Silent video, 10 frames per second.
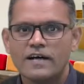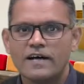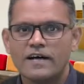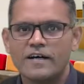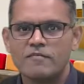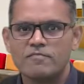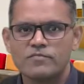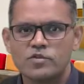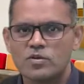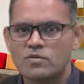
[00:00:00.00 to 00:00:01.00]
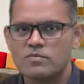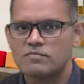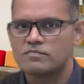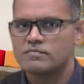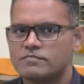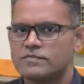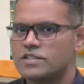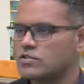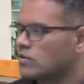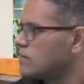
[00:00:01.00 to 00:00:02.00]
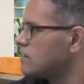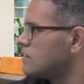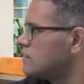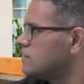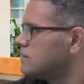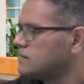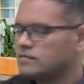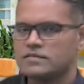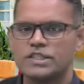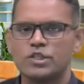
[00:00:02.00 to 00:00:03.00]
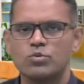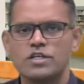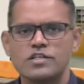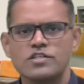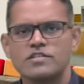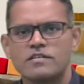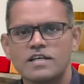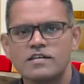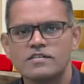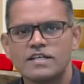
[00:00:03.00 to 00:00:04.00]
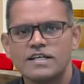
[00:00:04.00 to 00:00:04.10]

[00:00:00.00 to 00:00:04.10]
So these are the words, yes.